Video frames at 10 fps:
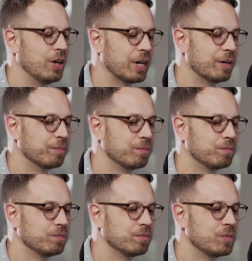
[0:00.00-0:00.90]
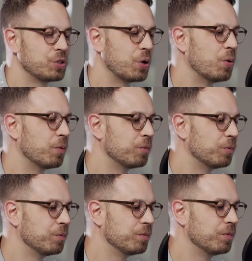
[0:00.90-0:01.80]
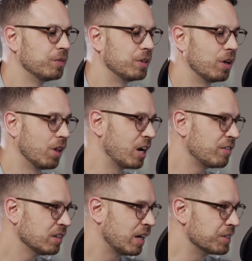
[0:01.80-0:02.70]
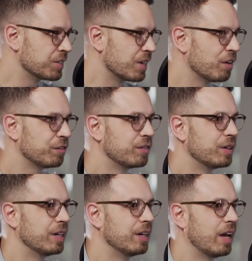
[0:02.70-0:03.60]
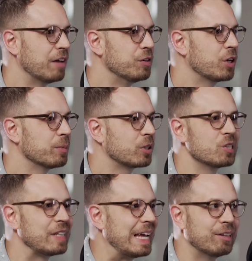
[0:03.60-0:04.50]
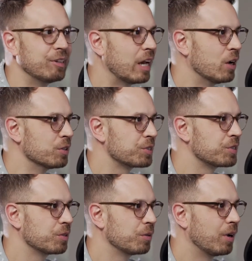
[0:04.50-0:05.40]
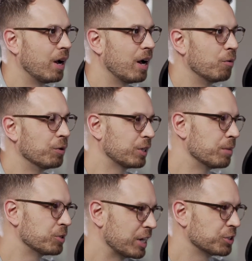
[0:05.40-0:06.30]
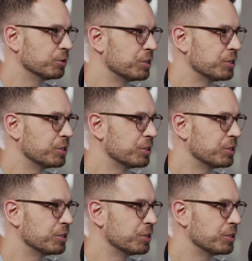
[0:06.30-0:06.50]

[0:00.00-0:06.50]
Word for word: Okay, so a lot of online stuff. Have you come across anything else uh, when it comes to extra